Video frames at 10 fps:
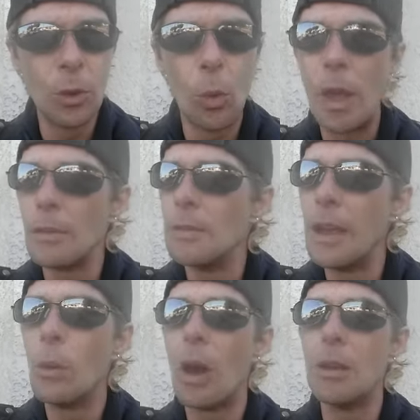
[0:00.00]
Whether
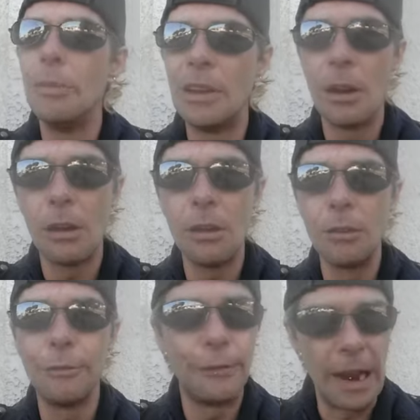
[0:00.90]
they want to be
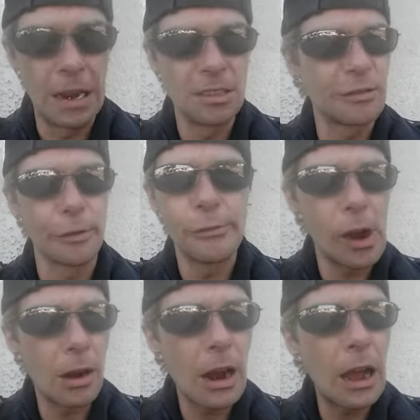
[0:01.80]
all fans for
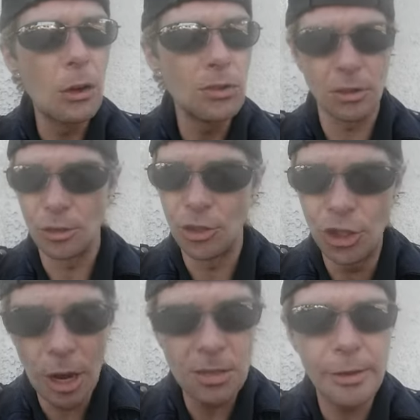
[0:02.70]
Firehouse or
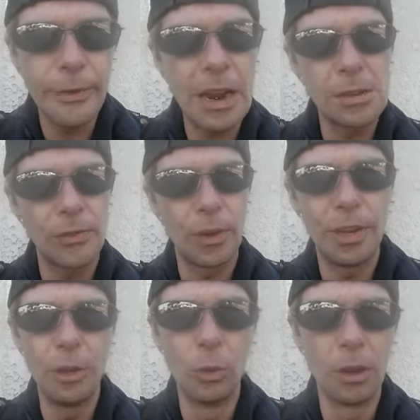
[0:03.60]
just fans for
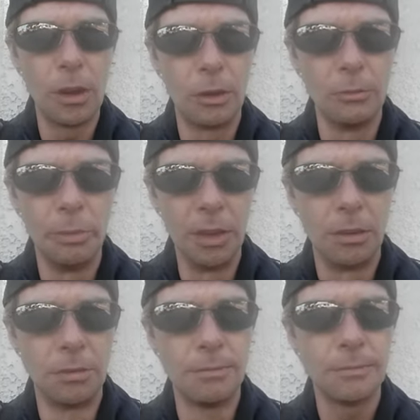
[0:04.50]
you alone,
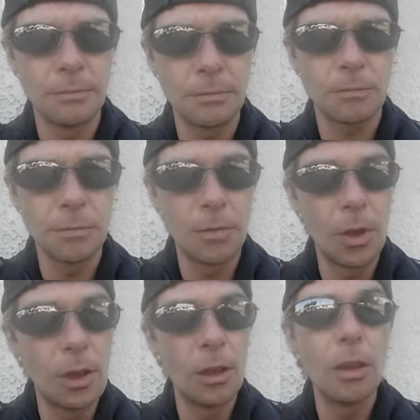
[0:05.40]
Bill.
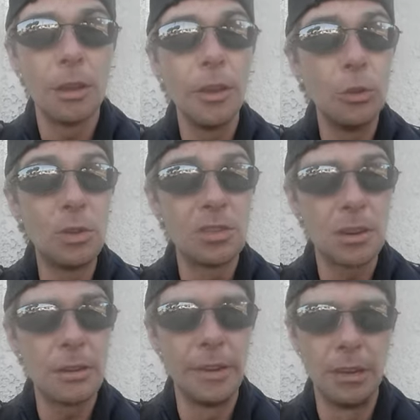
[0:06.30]
You
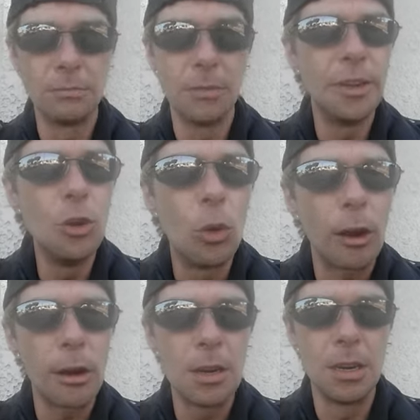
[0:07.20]
deserve it. I mean, you
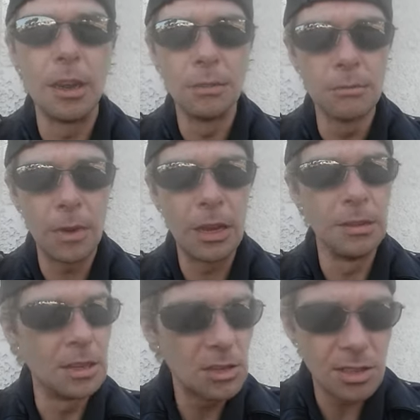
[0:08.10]
earned it.
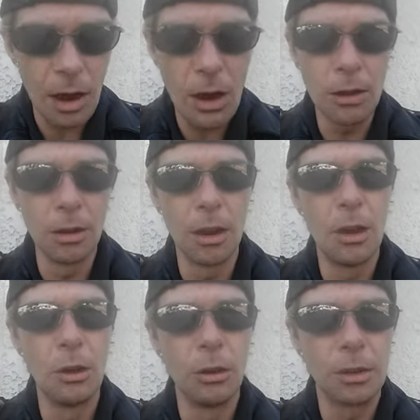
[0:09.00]
And this song
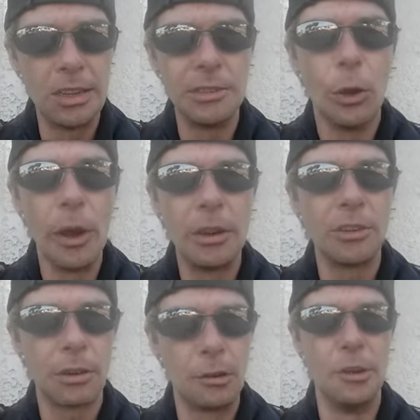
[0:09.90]
alone is going
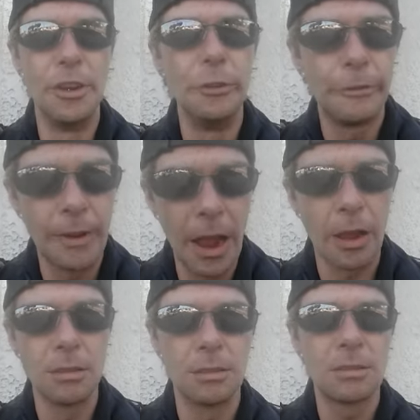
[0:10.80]
to earn you
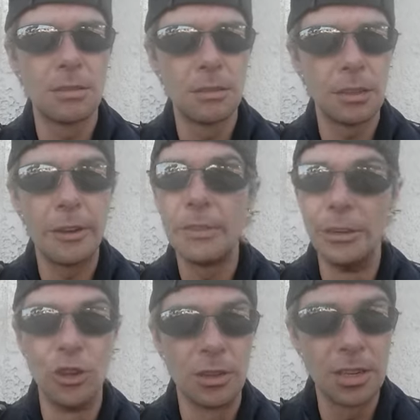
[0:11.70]
fans if they
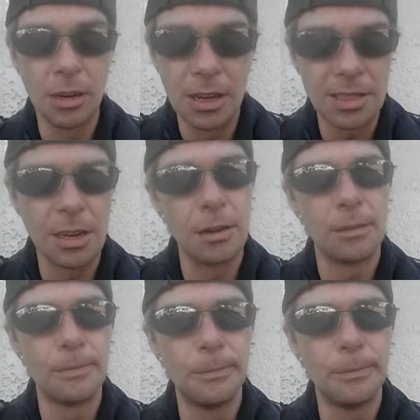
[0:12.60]
just listen.